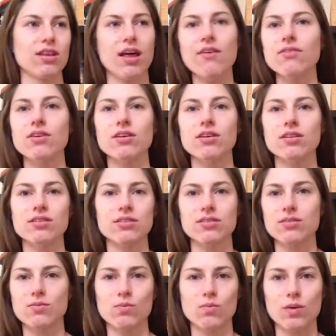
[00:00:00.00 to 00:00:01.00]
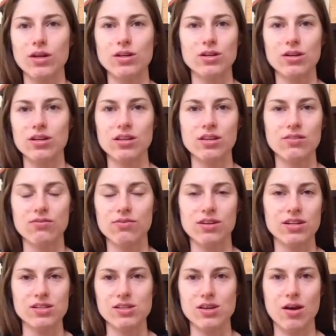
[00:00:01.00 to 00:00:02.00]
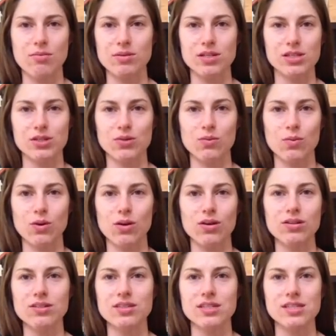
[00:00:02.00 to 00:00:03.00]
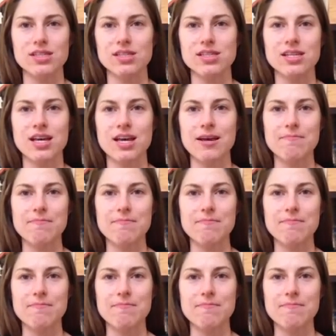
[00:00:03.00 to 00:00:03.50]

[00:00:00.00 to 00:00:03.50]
level. When you're in the fitness competition world, it's